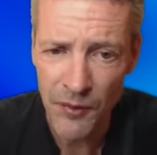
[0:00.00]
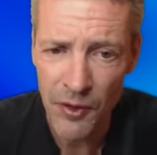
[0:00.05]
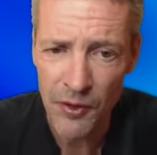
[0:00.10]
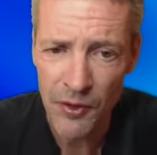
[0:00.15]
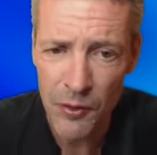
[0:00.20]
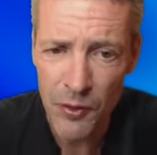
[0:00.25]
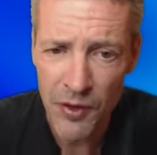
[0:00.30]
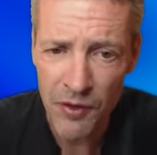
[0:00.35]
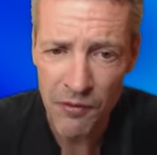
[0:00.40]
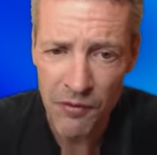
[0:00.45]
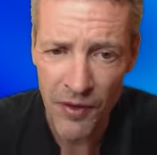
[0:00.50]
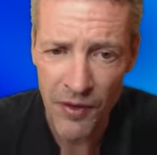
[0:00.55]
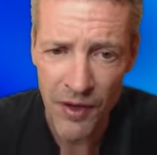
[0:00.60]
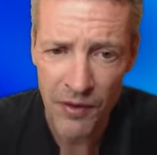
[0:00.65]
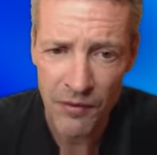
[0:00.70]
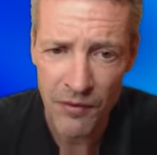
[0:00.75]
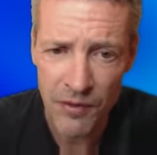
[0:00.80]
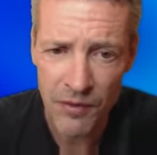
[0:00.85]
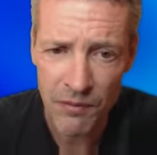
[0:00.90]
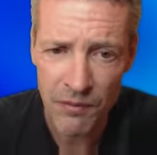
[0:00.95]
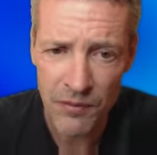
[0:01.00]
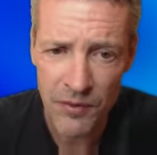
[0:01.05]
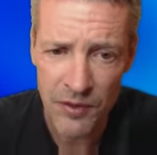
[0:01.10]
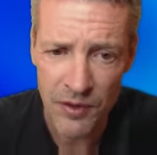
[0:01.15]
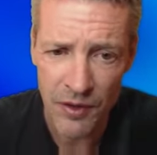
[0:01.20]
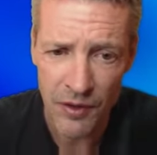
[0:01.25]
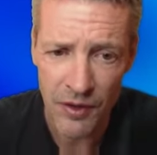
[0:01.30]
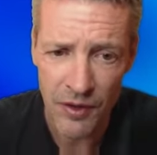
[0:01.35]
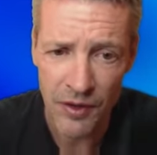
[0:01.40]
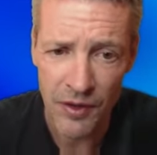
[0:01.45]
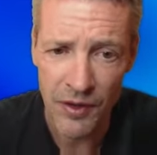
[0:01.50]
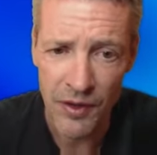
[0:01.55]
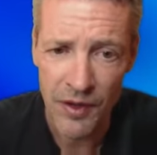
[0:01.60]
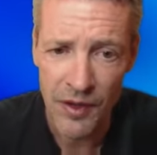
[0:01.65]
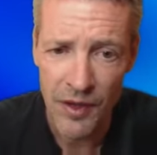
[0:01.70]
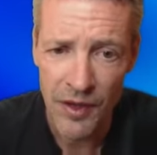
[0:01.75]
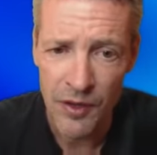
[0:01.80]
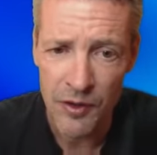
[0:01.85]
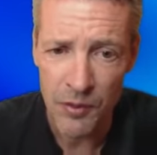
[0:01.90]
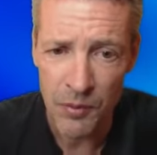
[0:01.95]
rook f5,
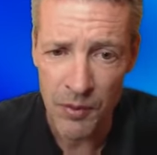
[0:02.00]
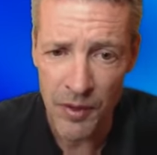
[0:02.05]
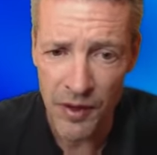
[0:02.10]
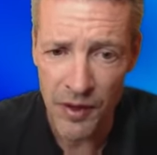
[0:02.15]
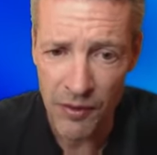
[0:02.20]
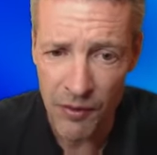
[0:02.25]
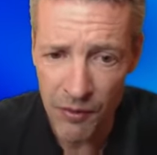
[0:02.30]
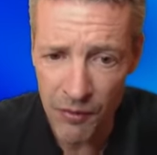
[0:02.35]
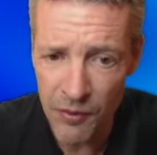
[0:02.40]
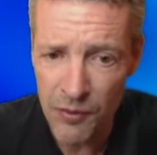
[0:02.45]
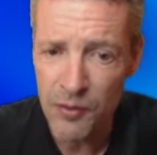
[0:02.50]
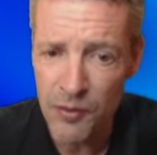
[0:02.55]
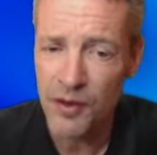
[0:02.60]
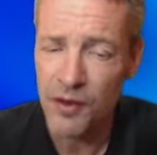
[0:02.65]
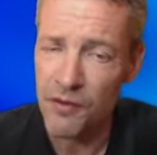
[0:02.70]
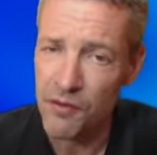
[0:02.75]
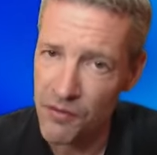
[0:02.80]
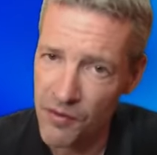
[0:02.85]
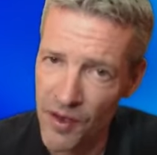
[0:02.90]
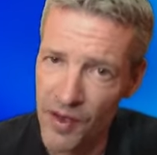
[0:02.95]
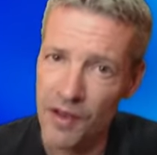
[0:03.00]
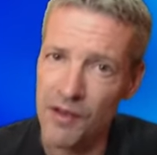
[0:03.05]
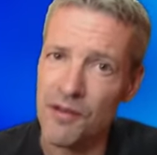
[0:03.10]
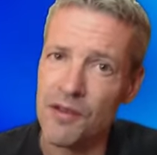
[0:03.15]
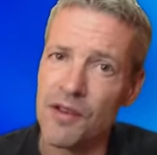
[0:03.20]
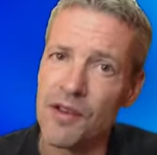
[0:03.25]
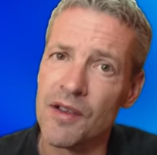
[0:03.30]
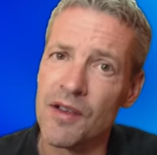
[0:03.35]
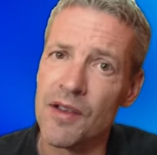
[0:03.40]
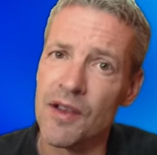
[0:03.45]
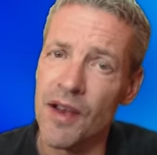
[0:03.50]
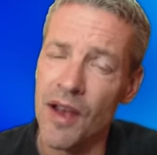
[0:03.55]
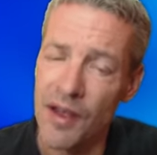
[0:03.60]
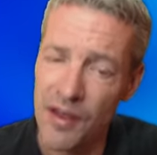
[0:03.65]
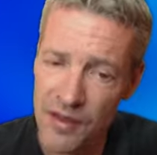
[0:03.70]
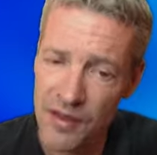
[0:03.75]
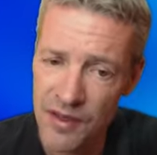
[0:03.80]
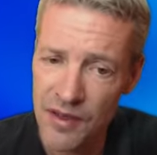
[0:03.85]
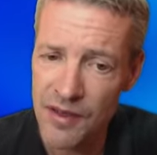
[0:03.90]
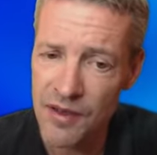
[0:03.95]
to play rook f5,
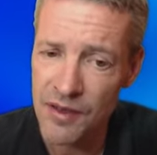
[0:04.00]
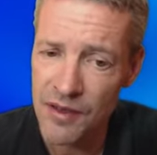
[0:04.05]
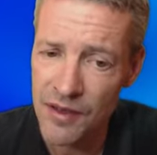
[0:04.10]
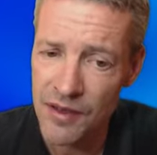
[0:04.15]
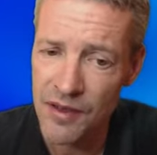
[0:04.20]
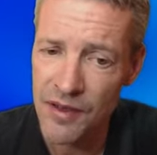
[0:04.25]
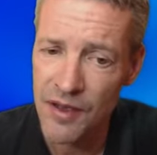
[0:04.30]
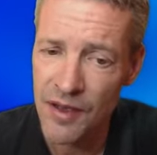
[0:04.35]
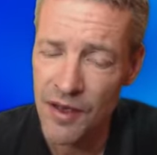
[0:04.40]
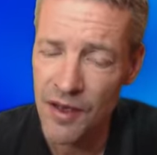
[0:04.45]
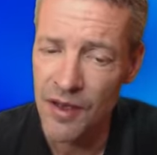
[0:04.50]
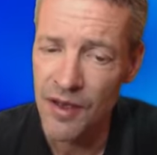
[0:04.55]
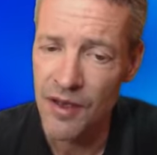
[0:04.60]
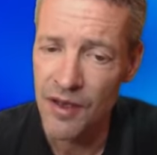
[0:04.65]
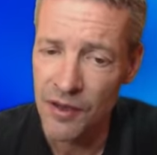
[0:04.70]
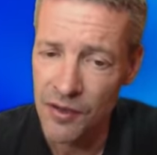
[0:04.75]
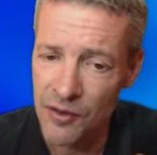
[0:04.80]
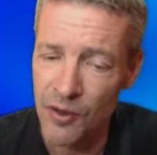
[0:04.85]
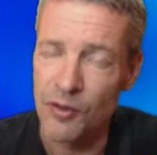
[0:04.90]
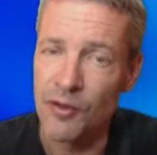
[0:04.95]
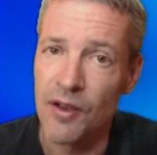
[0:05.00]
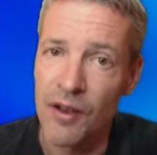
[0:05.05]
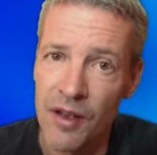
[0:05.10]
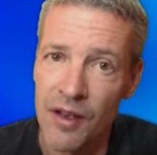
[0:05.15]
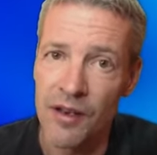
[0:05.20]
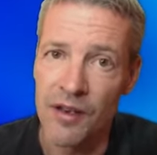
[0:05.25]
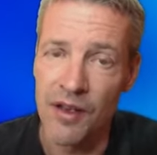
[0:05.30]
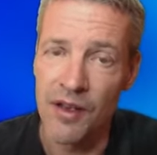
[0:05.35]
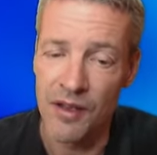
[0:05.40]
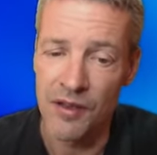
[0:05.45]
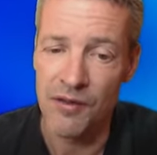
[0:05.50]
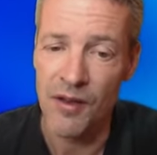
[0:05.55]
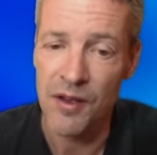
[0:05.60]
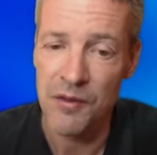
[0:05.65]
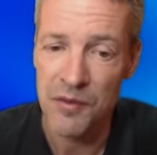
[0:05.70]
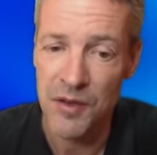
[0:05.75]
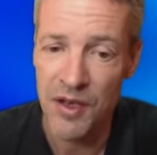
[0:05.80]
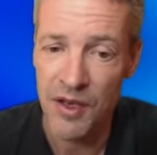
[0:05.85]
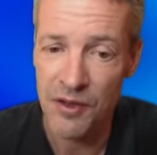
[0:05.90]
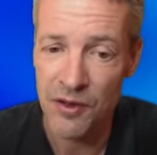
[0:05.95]
idea not clear yet,
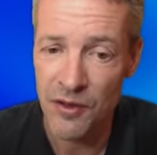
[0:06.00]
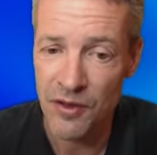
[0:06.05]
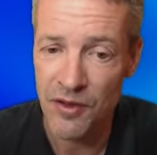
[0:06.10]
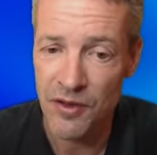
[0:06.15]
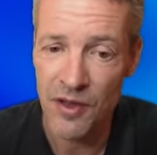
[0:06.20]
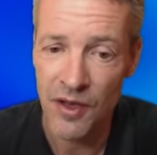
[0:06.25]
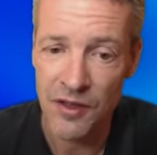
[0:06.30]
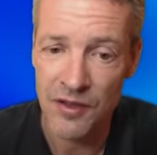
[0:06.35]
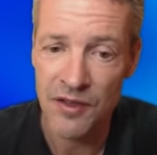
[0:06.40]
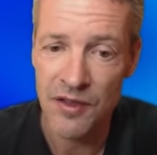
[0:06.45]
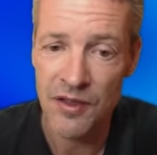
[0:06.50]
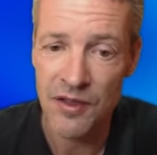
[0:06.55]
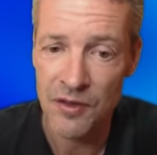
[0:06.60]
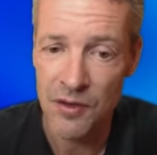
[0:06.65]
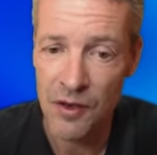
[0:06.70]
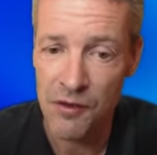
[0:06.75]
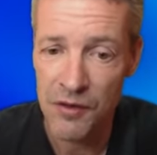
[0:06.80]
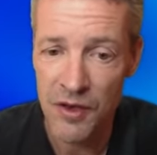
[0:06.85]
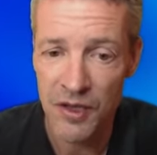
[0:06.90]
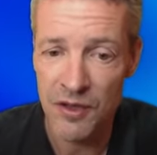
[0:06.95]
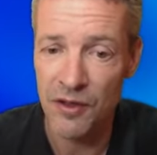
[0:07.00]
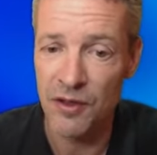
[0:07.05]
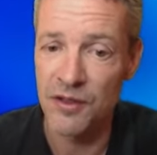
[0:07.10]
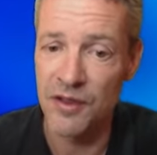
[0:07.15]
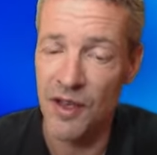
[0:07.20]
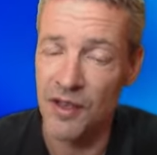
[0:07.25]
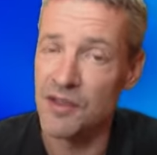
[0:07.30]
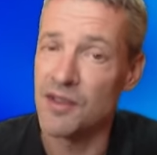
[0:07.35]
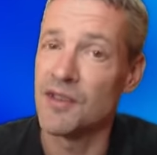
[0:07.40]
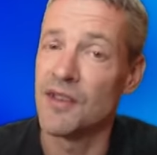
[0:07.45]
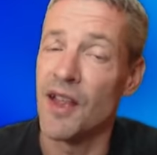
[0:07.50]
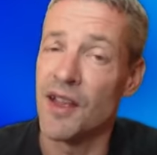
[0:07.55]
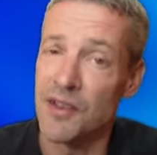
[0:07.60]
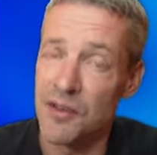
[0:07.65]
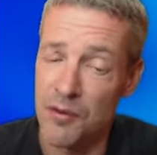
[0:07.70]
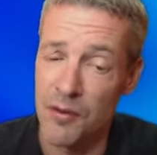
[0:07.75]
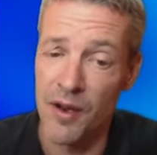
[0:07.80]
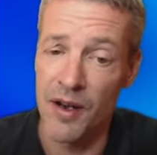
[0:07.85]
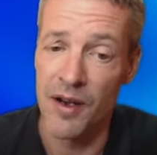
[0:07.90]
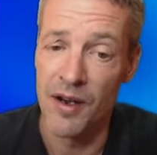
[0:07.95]
right? We cannot touch this square, we cannot touch that
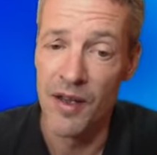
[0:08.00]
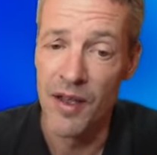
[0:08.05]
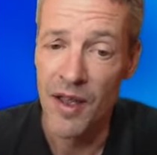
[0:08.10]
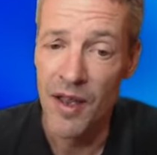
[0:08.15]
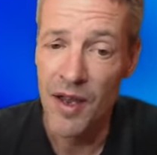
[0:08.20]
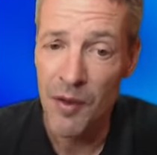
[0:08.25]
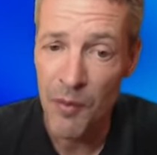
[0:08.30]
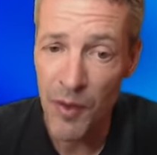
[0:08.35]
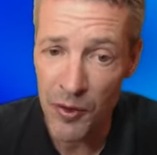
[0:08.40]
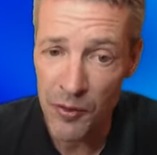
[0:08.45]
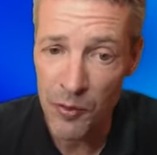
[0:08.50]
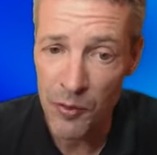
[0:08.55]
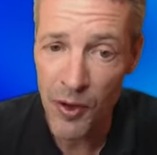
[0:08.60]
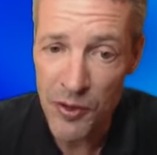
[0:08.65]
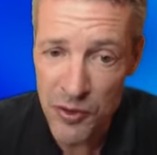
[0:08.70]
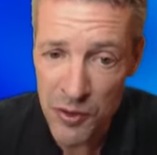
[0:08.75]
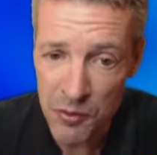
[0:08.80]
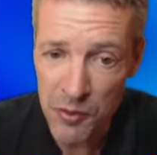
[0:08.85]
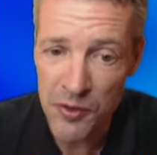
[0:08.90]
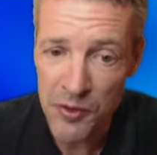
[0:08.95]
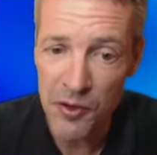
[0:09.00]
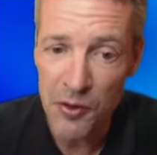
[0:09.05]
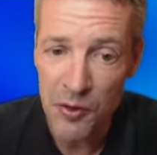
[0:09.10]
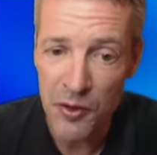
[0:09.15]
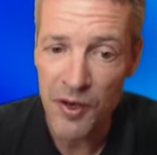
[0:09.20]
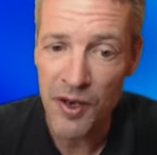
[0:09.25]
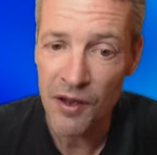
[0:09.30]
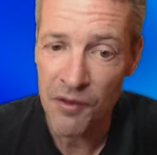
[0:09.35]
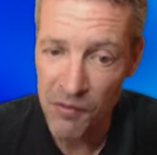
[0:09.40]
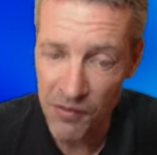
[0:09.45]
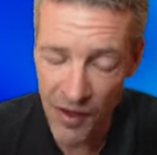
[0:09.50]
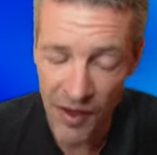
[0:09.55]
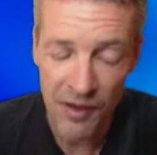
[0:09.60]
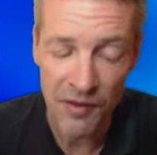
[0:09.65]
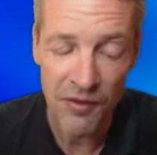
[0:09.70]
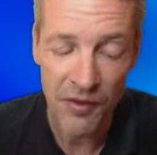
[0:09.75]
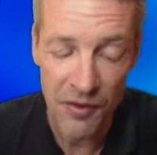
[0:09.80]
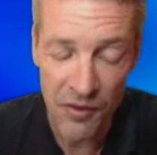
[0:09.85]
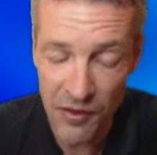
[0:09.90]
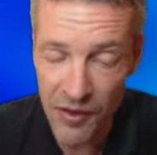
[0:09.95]
square. But once you put the rook on
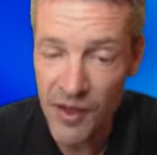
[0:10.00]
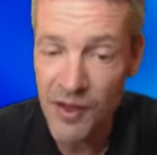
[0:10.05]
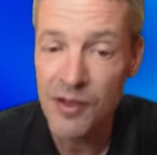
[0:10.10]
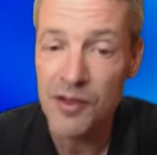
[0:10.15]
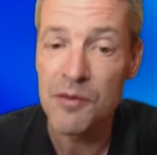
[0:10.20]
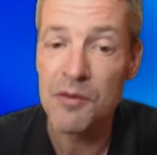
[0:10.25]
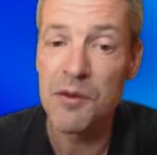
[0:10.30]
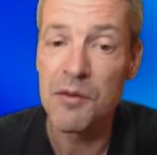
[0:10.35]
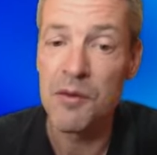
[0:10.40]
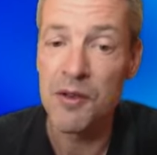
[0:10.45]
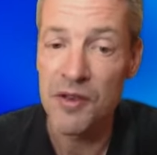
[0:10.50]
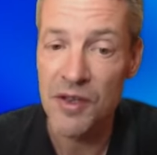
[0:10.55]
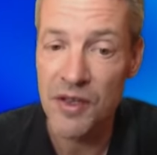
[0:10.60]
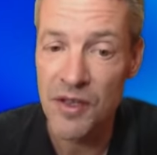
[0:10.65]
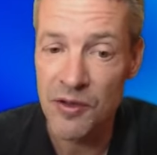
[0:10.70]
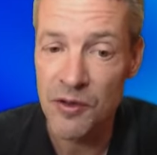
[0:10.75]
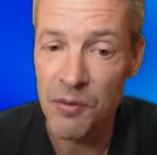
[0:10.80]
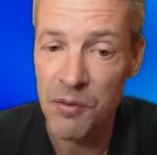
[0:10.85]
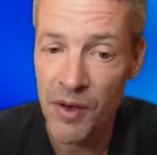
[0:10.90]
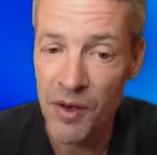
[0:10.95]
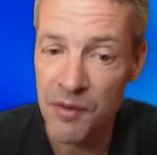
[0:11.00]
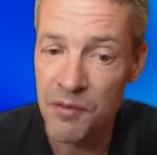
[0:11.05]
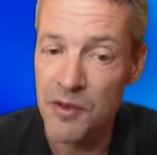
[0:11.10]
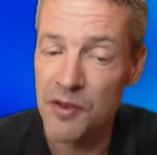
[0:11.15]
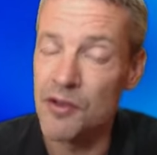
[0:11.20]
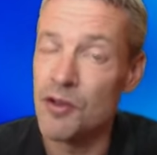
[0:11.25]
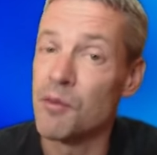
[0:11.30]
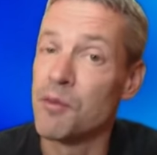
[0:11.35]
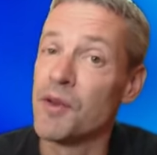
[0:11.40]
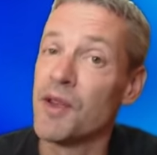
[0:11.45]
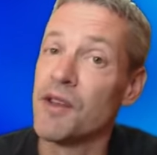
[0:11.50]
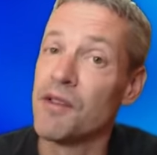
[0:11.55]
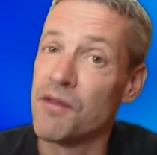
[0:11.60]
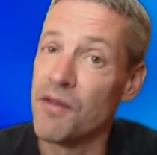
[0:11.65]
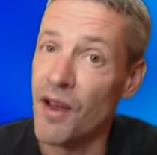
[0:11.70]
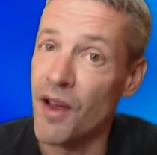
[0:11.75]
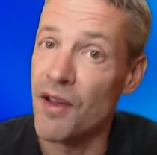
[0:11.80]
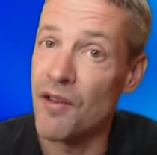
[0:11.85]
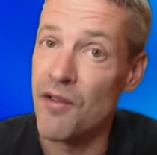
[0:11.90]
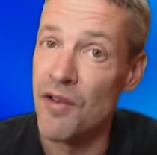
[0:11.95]
f5, then you would be ready to play bishop
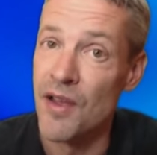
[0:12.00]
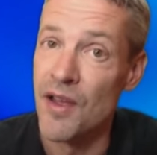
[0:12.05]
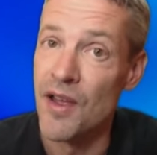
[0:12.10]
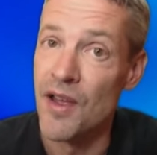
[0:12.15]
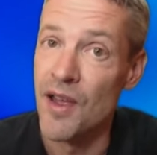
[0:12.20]
e5.